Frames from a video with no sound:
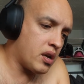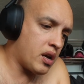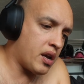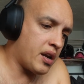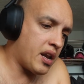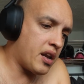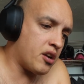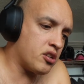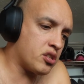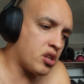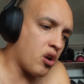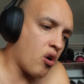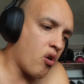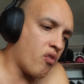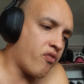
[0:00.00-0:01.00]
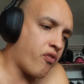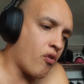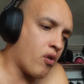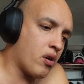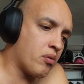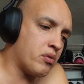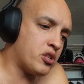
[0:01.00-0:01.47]
And then there's the O
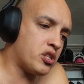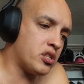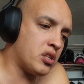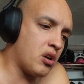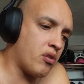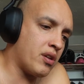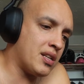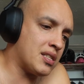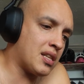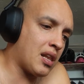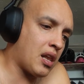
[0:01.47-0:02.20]
four, which is known as the